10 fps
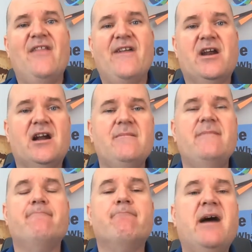that are going to be
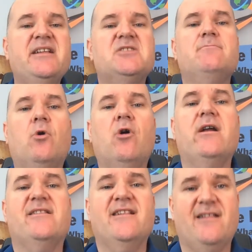much
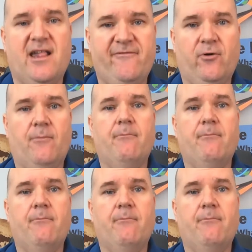more successful,